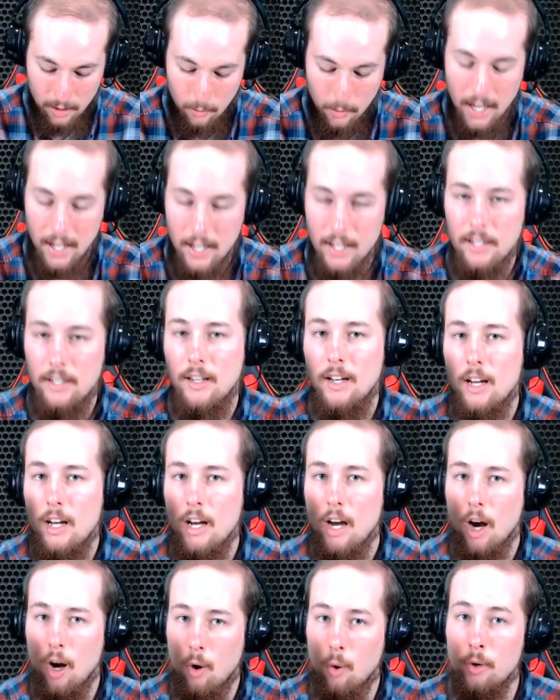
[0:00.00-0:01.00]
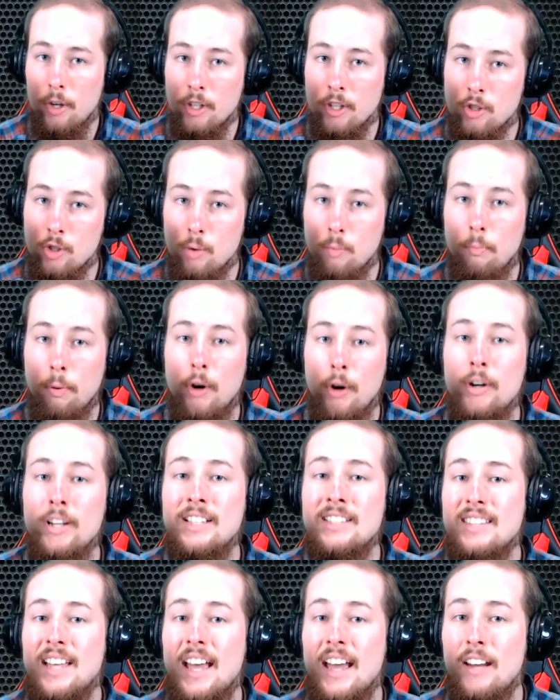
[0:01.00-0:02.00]
way, according to Bernie
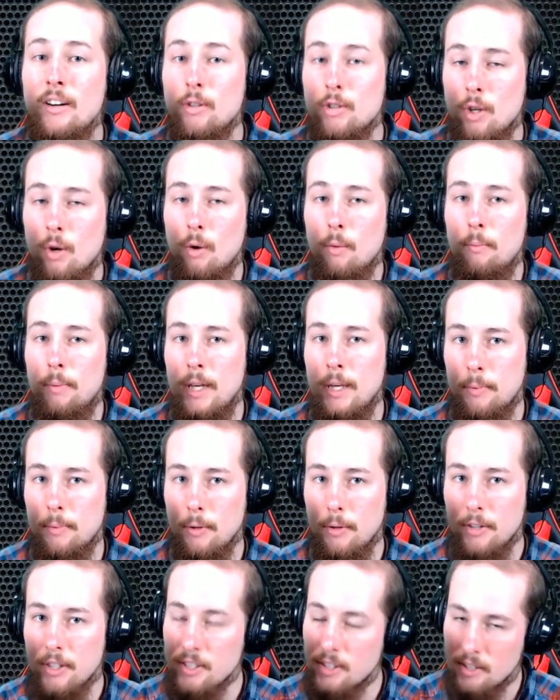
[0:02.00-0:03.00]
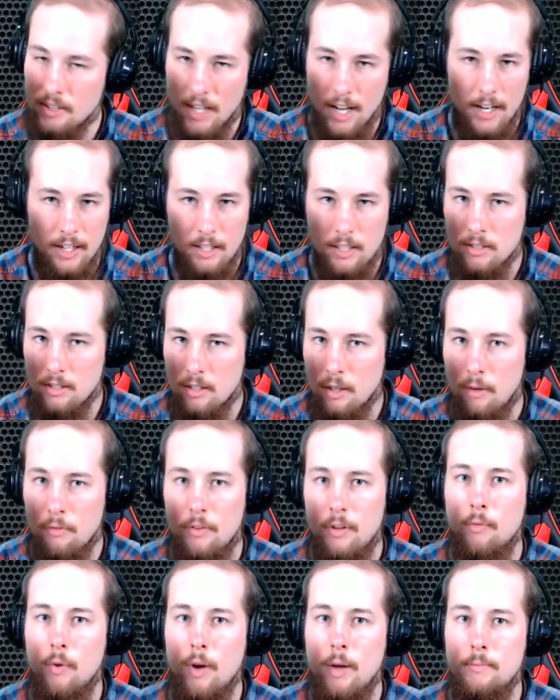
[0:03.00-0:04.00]
Sanders' own people, this is not a
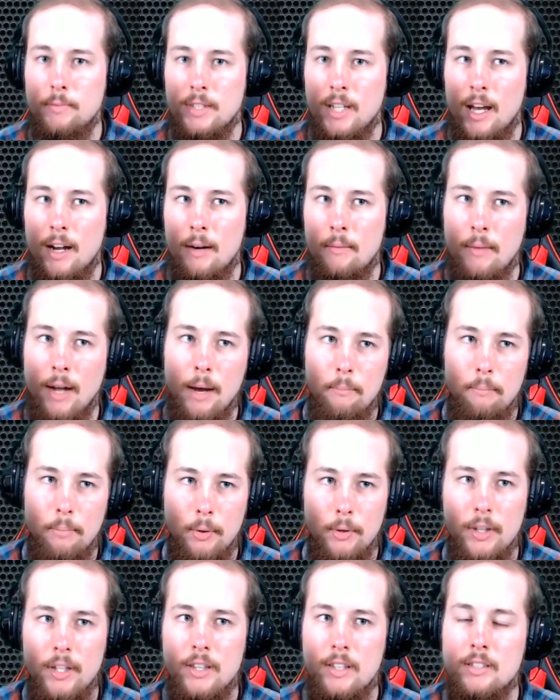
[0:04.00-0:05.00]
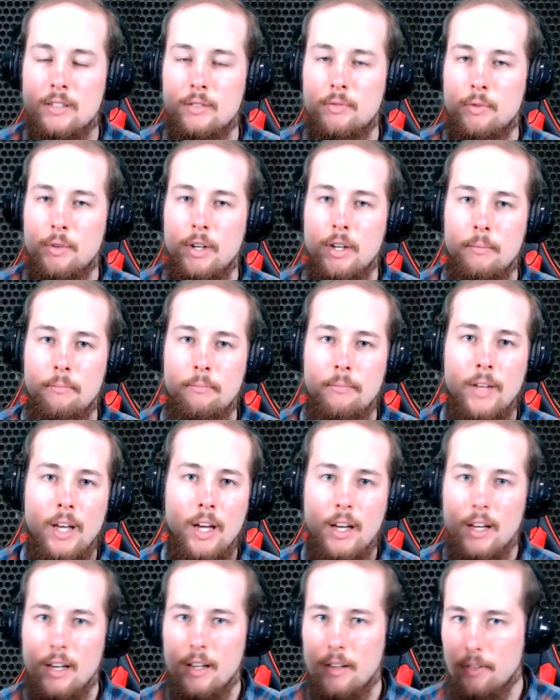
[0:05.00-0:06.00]
conservative website. I'm not pulling this from
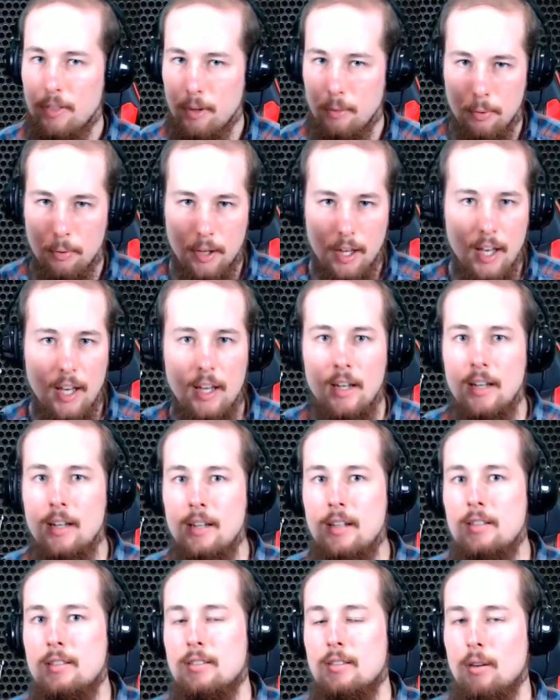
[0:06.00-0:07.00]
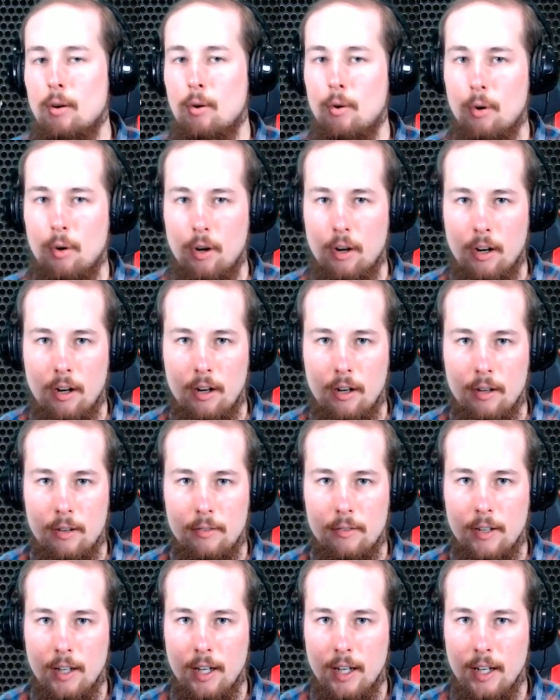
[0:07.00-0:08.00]
the Blaze or
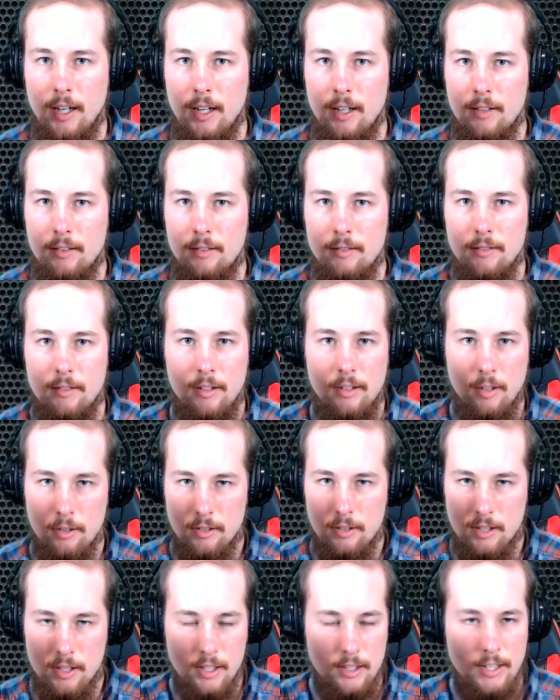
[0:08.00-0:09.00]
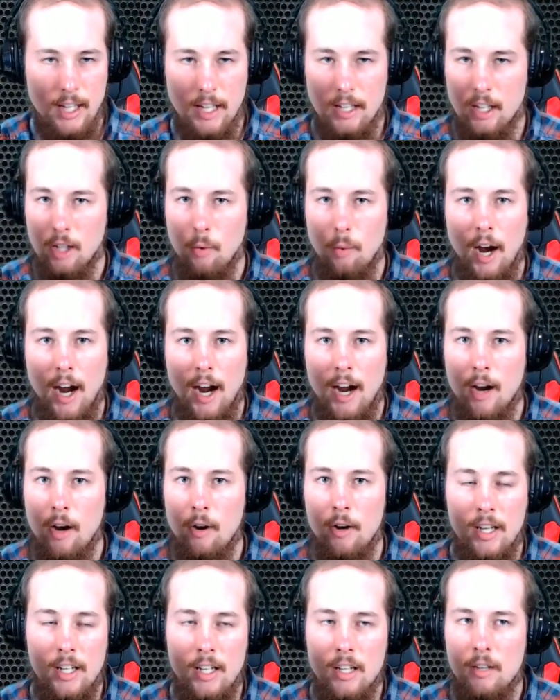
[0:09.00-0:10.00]
uh, the Daily Wire,
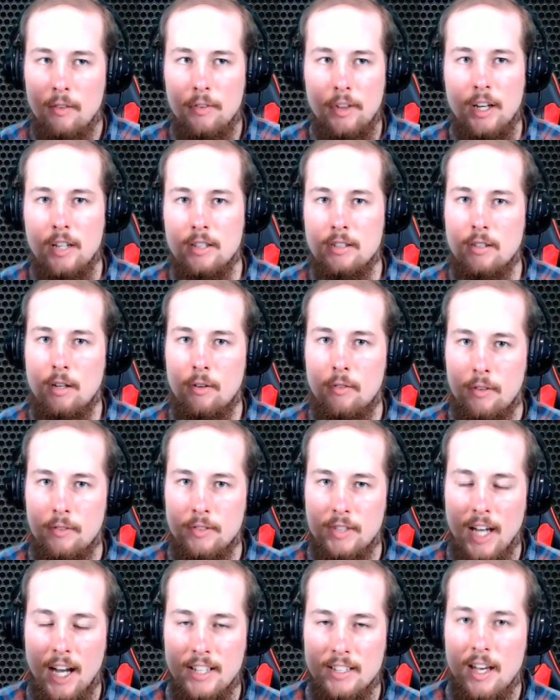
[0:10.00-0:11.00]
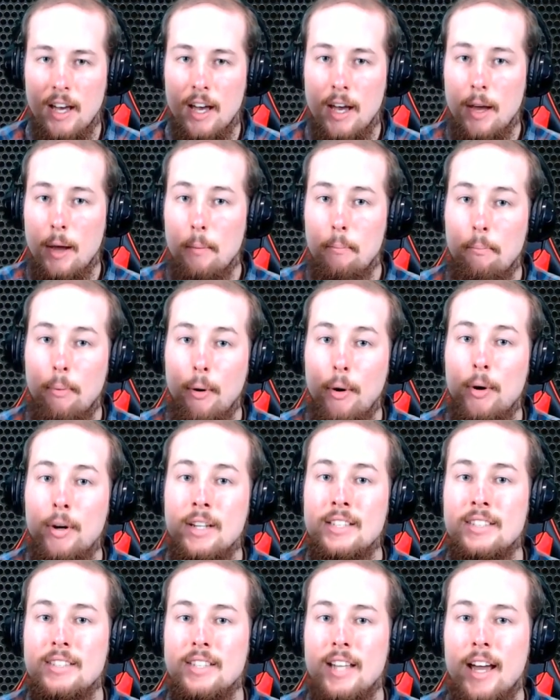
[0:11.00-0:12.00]
any of the conservative sites. Bernie
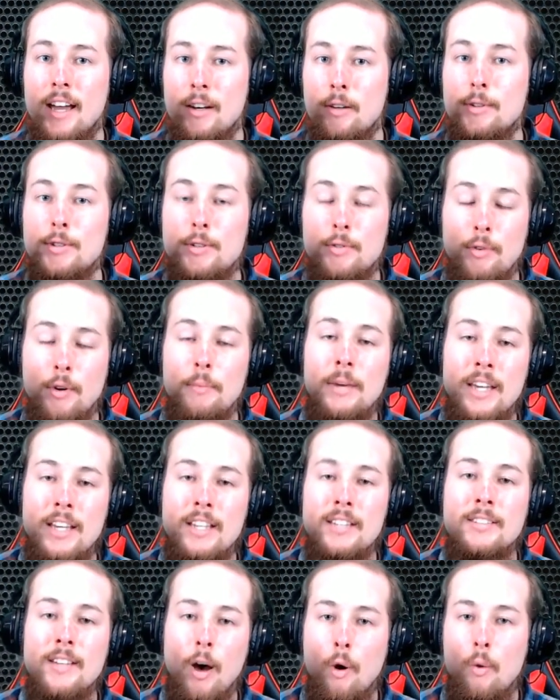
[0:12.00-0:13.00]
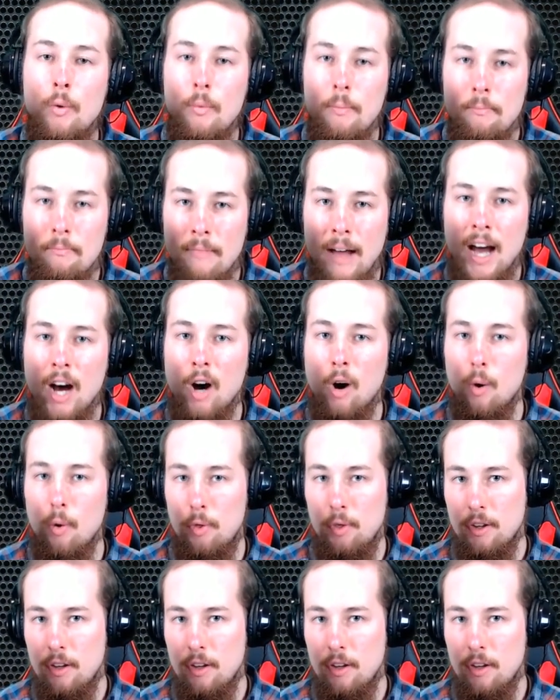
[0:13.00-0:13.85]
Sanders, from his own mouth,